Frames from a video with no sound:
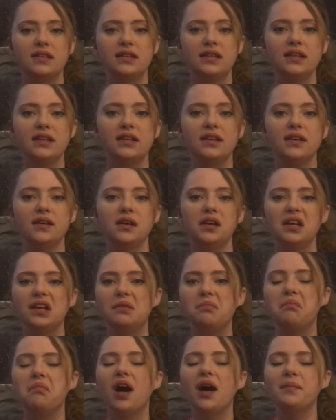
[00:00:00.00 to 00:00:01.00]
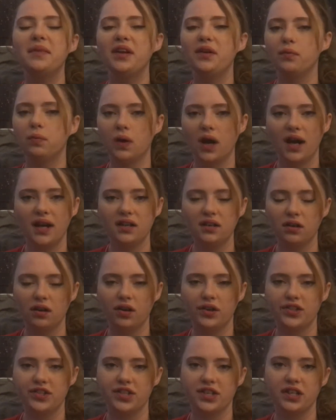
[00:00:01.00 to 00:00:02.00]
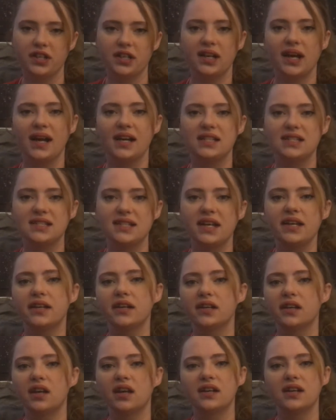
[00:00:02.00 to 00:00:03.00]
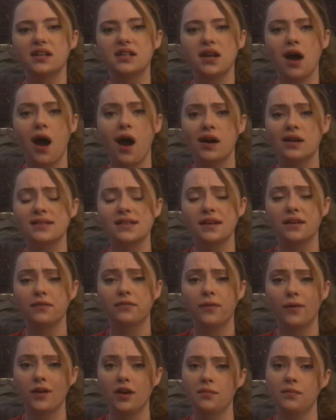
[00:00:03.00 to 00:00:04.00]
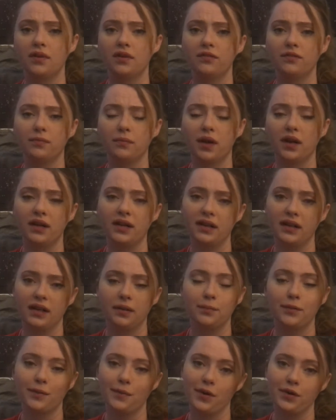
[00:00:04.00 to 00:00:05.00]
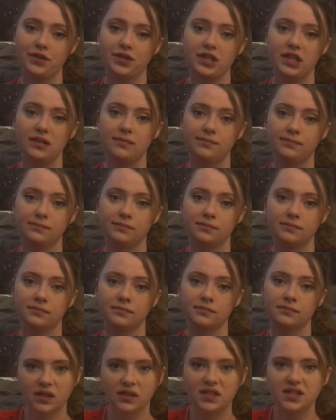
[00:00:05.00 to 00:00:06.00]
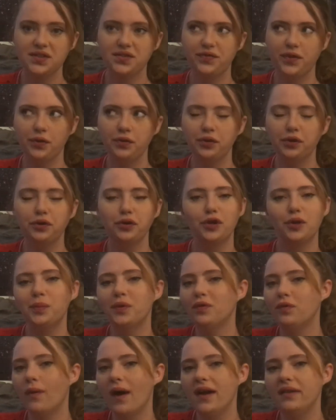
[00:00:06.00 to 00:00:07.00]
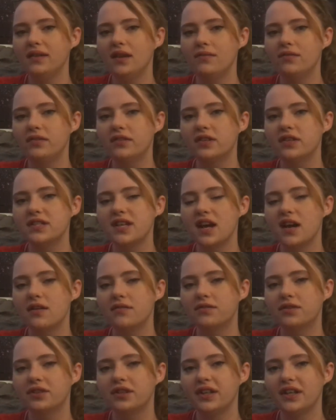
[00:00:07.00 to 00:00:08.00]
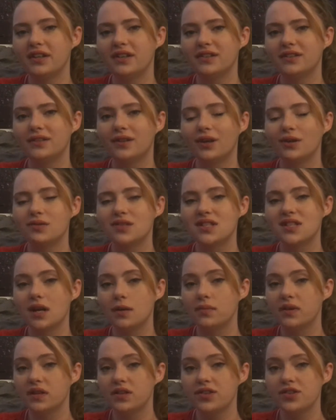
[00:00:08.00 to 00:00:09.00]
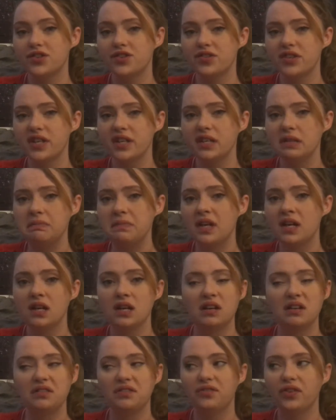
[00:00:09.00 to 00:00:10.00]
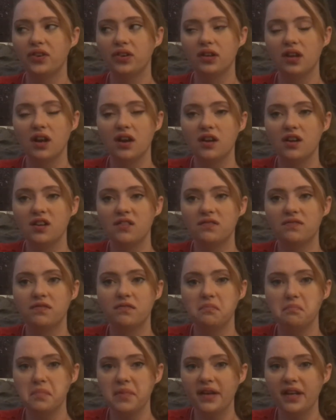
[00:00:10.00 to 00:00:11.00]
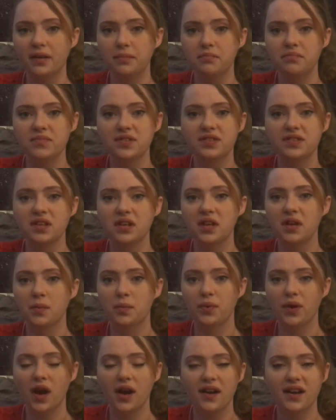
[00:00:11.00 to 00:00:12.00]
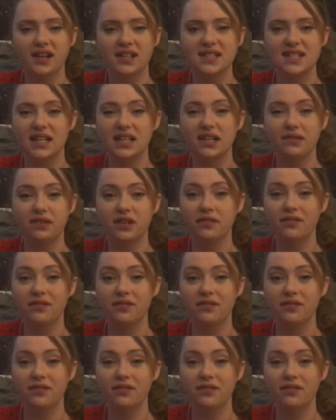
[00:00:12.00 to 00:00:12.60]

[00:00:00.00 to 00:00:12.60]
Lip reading: the mommy wine culture has taken on a toxic form of marketing and promotion. This vocal group of wine lovers have created their own sub-industry full of memes, products, and even